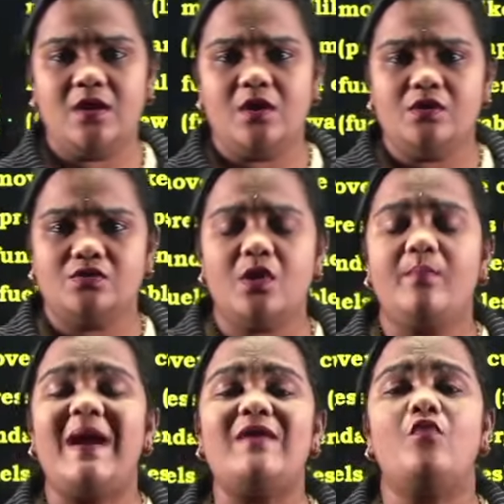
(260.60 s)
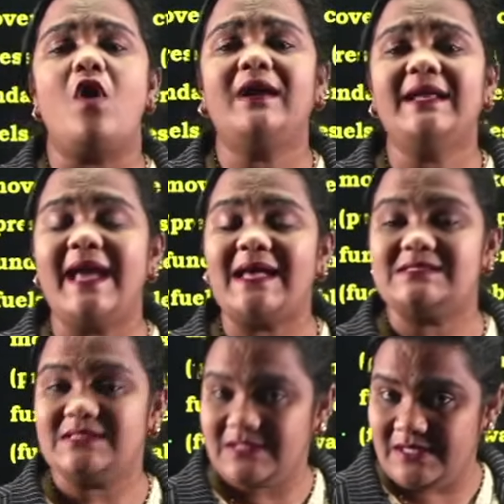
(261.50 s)
So by what he
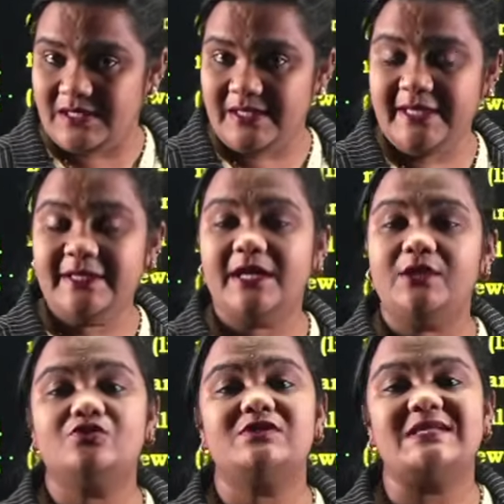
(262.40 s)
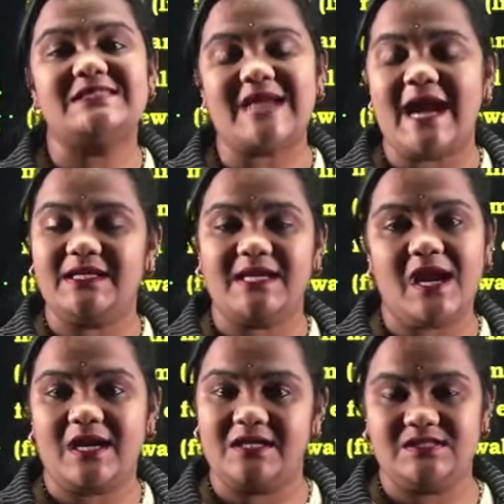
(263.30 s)
has introduced this static
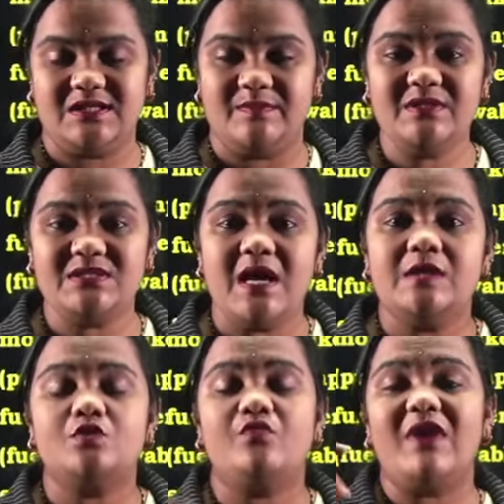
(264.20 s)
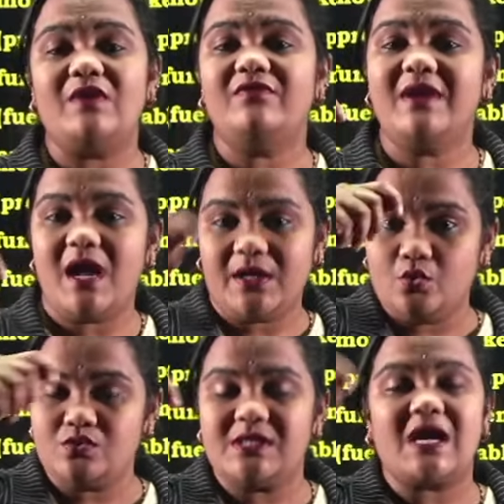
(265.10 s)
electricity means, so when we are
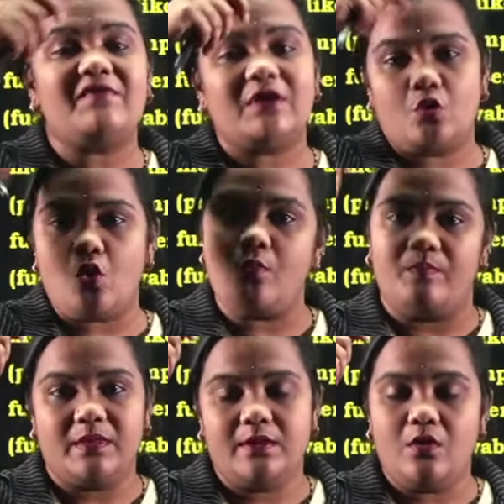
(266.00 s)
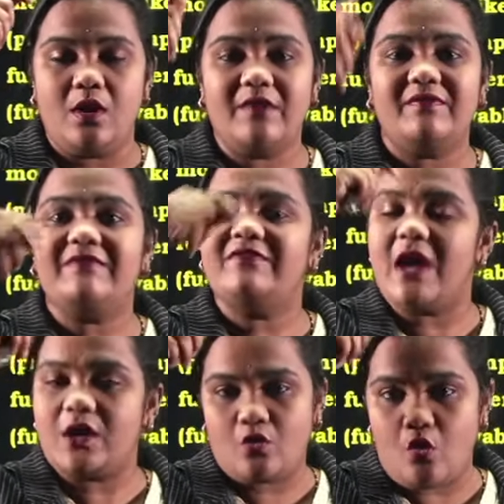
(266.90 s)
using our comb, okay, when we
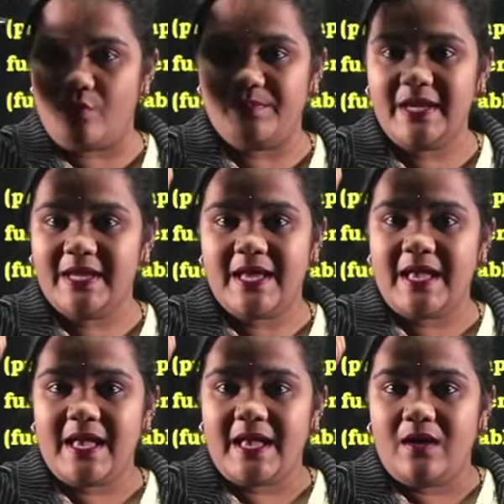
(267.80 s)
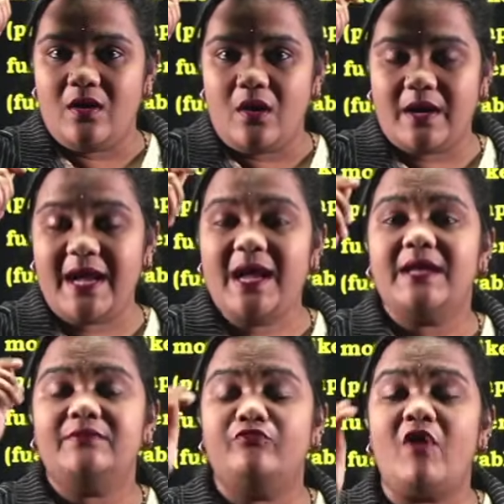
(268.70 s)
are combing, okay,
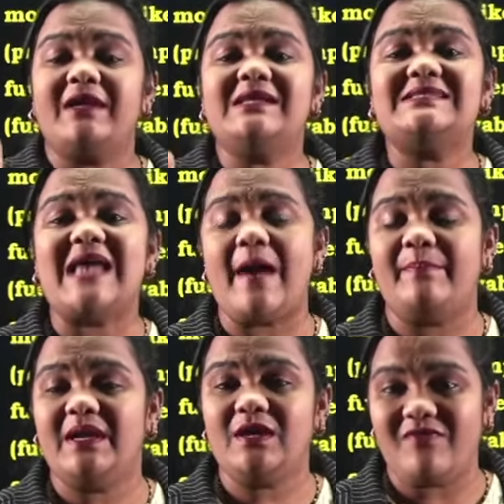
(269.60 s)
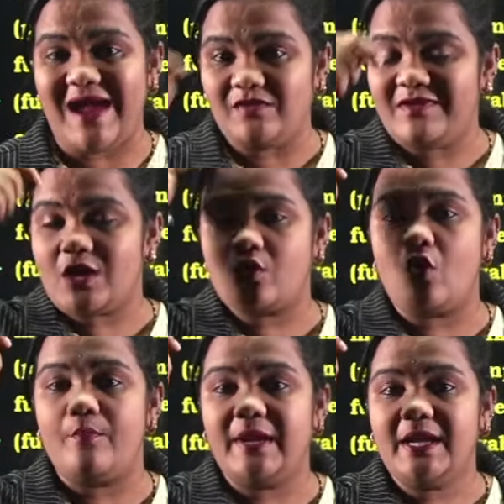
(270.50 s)
what is happening while we are
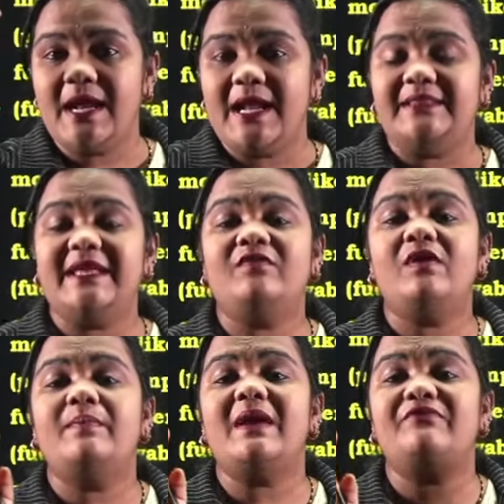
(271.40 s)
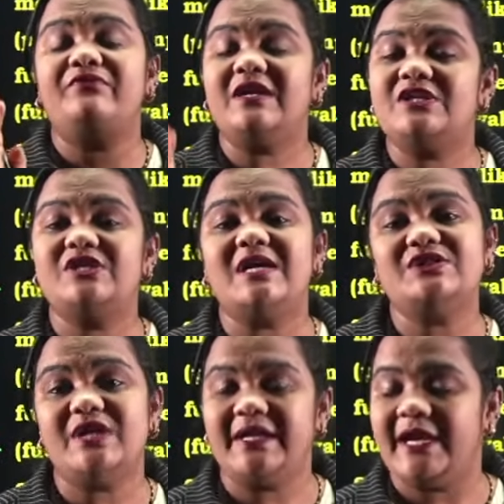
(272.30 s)
combing? There will be a friction
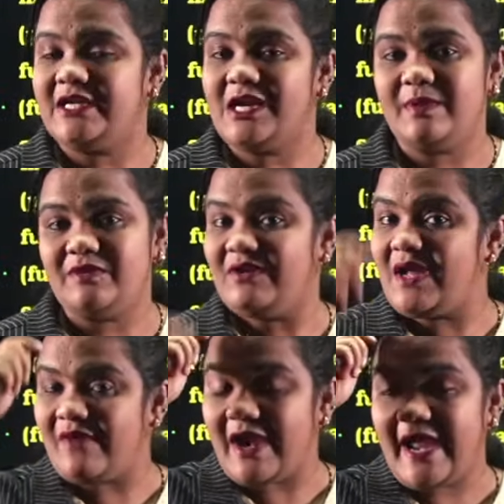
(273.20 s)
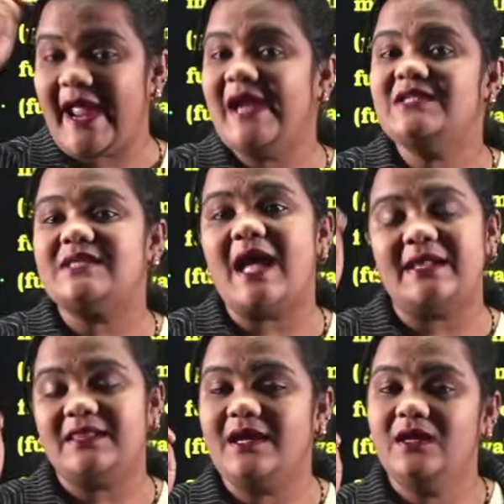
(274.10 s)
generated between our hairs
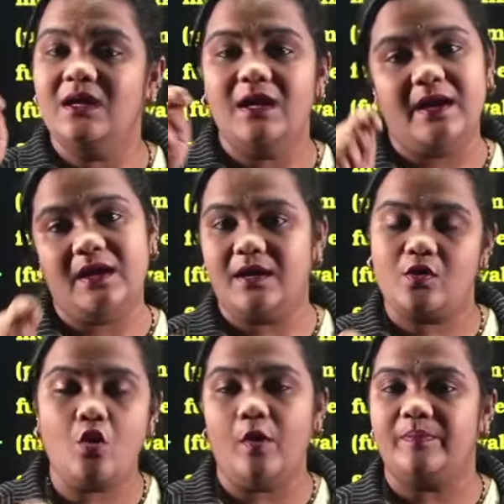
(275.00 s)
and the comb,